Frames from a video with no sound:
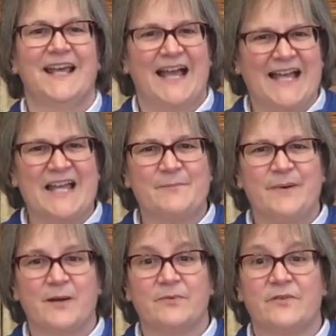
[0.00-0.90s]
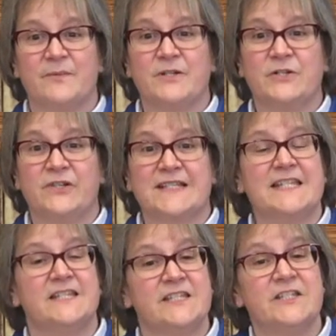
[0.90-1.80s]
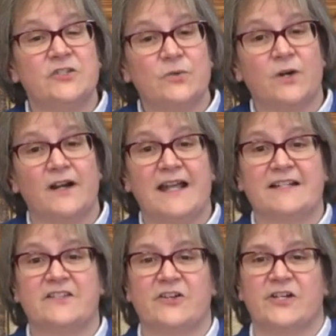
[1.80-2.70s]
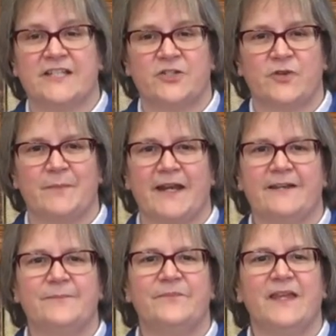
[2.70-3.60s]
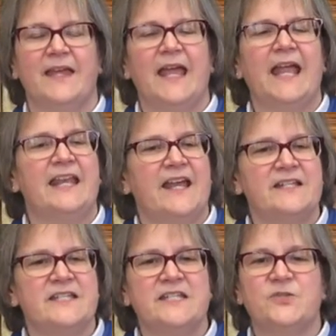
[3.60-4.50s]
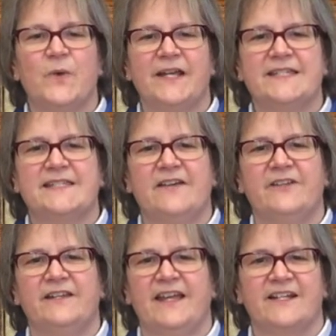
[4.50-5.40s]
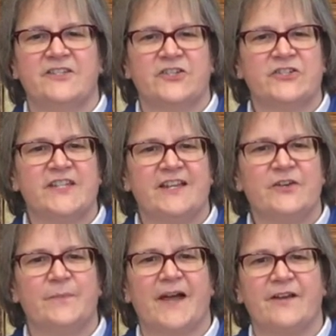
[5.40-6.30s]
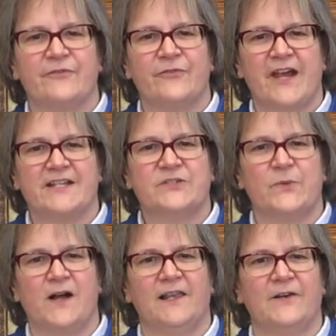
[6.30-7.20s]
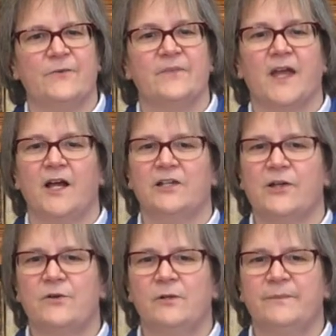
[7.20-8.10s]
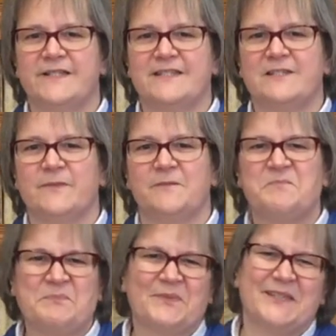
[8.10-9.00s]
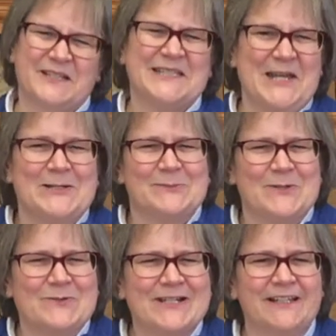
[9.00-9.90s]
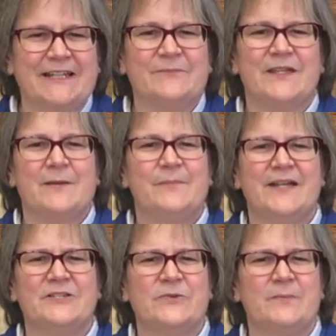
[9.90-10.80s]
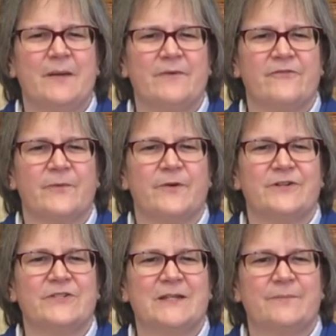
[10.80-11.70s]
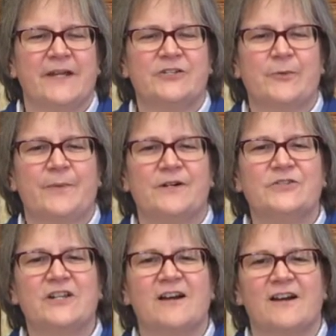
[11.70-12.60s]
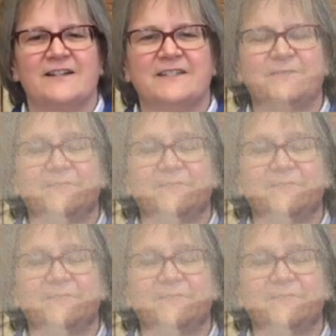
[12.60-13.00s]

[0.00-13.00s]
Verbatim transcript: Hi, I'm Barbara Rimkunas, and this is your Exeter History Minute. In 1927, Exeter said goodbye to Frank Swallow, a local businessman, a salesman really, best remembered for producing picture postcards.